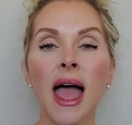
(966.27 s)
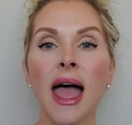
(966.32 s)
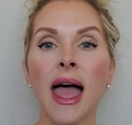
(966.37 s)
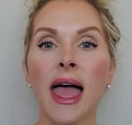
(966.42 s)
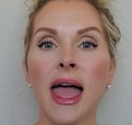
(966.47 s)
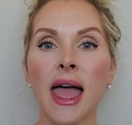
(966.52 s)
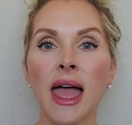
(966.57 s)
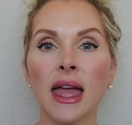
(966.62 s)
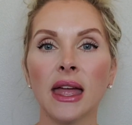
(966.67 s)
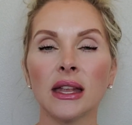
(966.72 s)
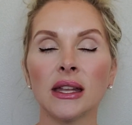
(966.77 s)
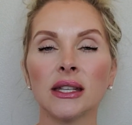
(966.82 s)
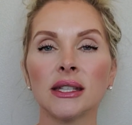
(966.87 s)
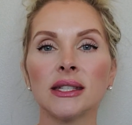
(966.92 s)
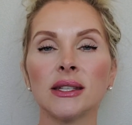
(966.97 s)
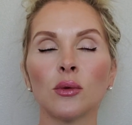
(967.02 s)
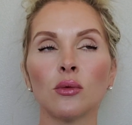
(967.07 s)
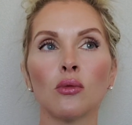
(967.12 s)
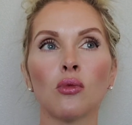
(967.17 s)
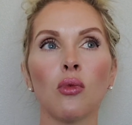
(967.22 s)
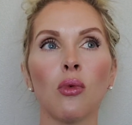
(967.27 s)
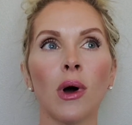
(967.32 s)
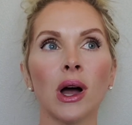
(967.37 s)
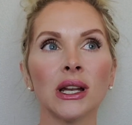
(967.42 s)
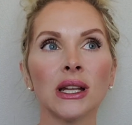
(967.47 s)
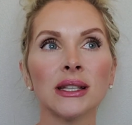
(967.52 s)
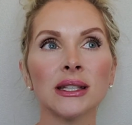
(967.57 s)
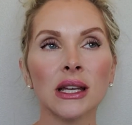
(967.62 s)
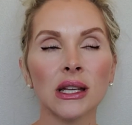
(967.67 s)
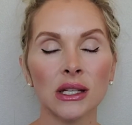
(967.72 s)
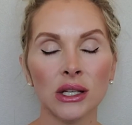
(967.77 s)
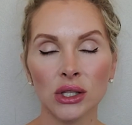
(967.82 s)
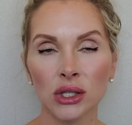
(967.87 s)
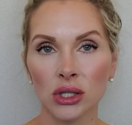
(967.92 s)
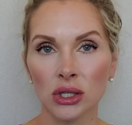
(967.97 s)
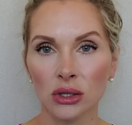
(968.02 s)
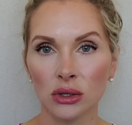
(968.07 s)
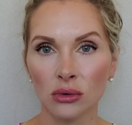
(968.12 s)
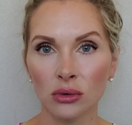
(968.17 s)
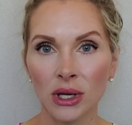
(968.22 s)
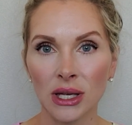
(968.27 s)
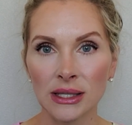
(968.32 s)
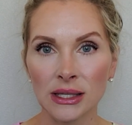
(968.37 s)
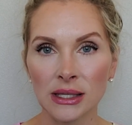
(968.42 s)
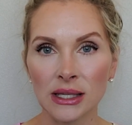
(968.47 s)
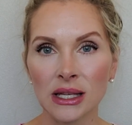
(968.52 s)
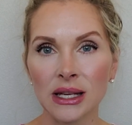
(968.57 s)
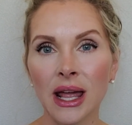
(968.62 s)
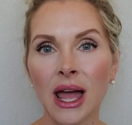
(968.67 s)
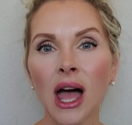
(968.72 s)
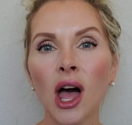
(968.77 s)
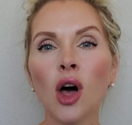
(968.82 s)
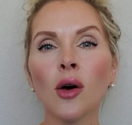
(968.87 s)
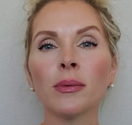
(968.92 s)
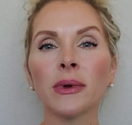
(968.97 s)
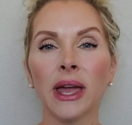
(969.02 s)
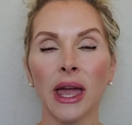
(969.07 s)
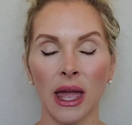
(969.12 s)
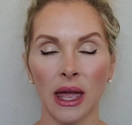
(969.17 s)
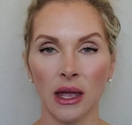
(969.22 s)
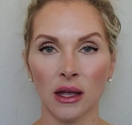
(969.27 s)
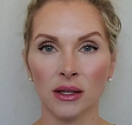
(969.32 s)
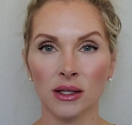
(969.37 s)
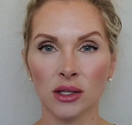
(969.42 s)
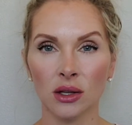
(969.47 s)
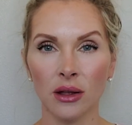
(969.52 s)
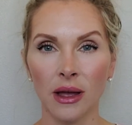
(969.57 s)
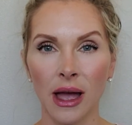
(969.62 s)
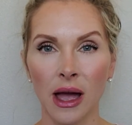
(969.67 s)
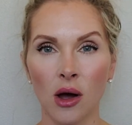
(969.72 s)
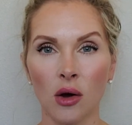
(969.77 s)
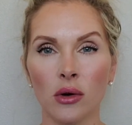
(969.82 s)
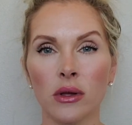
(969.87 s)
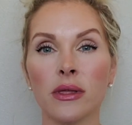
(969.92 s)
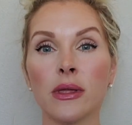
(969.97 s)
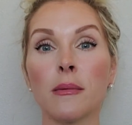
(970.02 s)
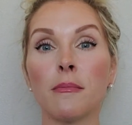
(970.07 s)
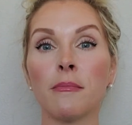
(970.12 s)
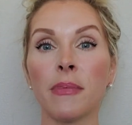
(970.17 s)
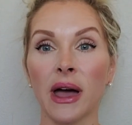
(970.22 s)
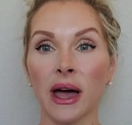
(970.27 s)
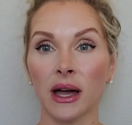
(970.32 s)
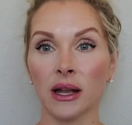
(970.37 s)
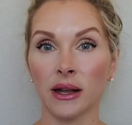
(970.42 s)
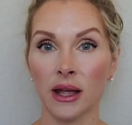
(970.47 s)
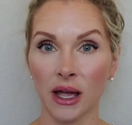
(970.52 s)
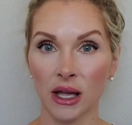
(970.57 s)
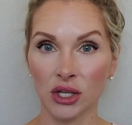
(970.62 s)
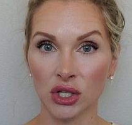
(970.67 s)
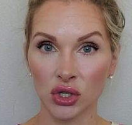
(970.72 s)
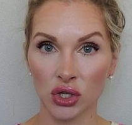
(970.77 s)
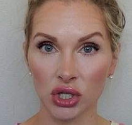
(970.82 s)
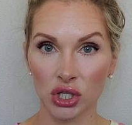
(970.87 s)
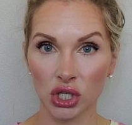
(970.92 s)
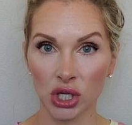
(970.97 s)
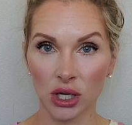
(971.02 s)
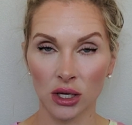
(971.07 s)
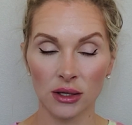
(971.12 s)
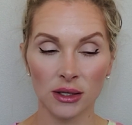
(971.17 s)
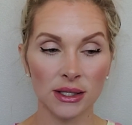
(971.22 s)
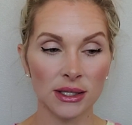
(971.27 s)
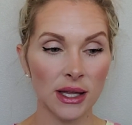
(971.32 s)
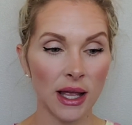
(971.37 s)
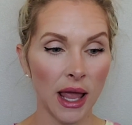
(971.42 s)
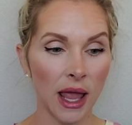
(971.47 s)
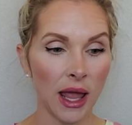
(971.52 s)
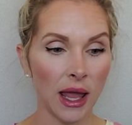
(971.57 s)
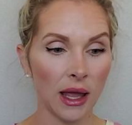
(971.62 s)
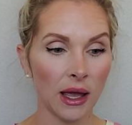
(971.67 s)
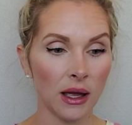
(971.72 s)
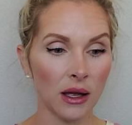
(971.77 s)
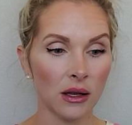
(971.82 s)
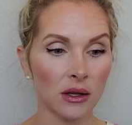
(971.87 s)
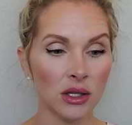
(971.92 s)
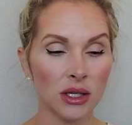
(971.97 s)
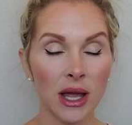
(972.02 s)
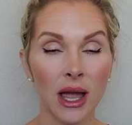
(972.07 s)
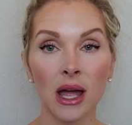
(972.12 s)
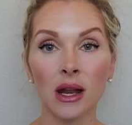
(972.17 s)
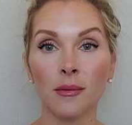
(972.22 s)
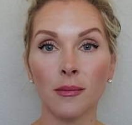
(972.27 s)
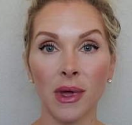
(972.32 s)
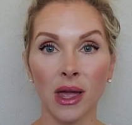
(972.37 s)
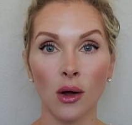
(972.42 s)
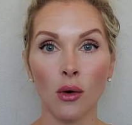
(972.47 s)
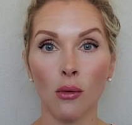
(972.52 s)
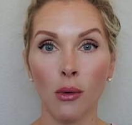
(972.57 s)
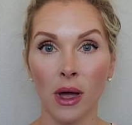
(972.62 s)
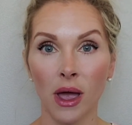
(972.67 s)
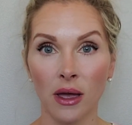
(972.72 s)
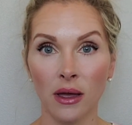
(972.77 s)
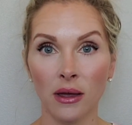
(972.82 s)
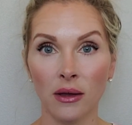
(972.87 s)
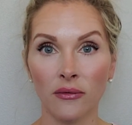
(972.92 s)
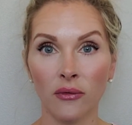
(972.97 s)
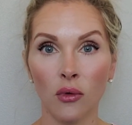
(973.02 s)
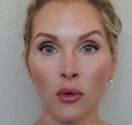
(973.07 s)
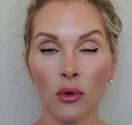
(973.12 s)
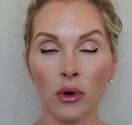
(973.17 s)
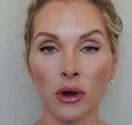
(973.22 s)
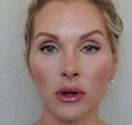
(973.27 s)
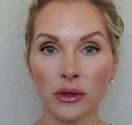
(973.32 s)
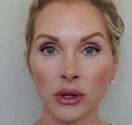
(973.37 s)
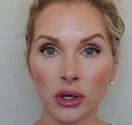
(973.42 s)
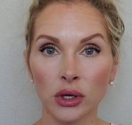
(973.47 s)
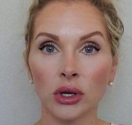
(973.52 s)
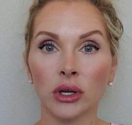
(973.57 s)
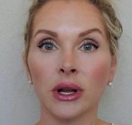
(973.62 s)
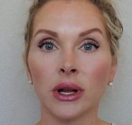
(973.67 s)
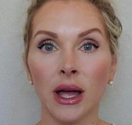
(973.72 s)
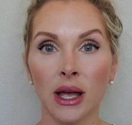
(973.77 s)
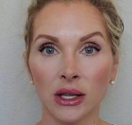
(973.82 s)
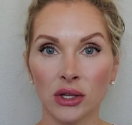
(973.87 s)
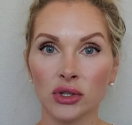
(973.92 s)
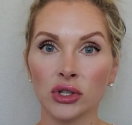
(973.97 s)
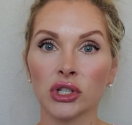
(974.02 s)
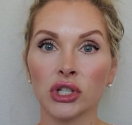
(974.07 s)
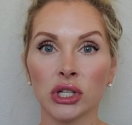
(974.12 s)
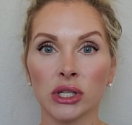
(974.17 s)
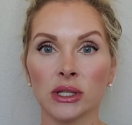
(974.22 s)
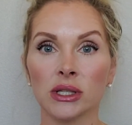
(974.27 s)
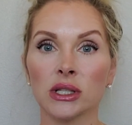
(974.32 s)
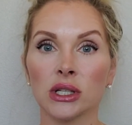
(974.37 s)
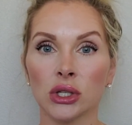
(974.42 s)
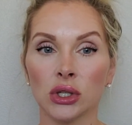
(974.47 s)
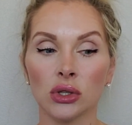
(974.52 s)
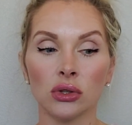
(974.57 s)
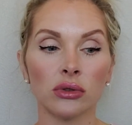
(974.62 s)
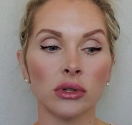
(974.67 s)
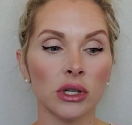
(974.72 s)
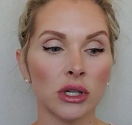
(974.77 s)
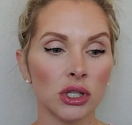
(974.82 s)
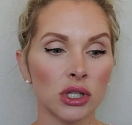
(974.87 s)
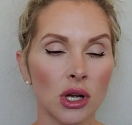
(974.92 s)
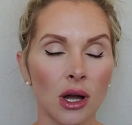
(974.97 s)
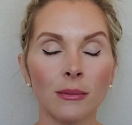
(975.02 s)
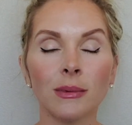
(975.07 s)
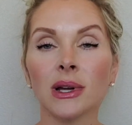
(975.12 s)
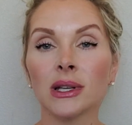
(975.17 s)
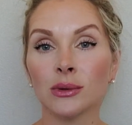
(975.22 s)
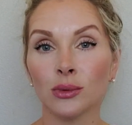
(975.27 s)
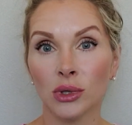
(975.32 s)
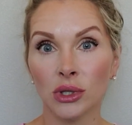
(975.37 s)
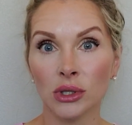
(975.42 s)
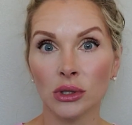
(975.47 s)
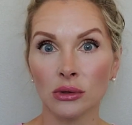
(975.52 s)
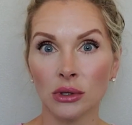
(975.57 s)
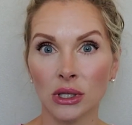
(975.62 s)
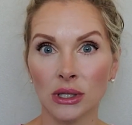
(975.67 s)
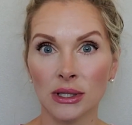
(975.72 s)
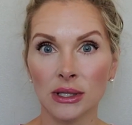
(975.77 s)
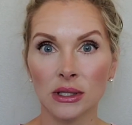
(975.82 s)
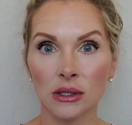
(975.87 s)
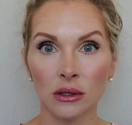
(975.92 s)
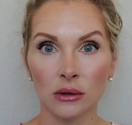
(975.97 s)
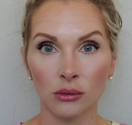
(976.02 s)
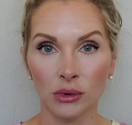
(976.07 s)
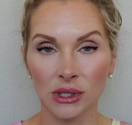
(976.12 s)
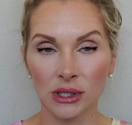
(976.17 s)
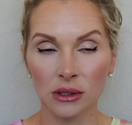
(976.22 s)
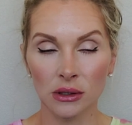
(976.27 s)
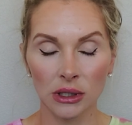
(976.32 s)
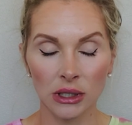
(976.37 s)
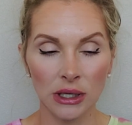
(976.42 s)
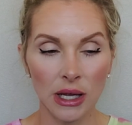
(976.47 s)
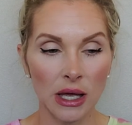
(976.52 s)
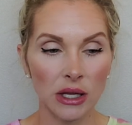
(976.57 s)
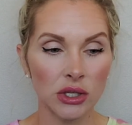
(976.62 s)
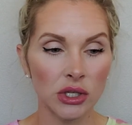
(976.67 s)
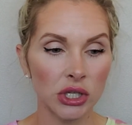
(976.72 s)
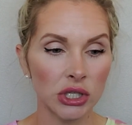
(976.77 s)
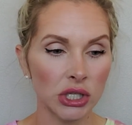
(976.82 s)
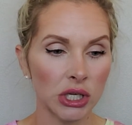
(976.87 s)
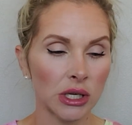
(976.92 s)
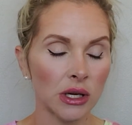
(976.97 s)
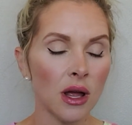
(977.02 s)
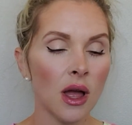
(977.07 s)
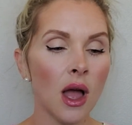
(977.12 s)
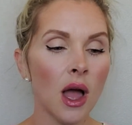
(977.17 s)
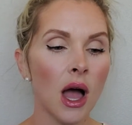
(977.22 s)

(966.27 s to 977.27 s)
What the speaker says: And what it's going to do is it's going to help cancel out the bad estrogens and kind of make way for the good estrogens to do their job, because we still need estrogen.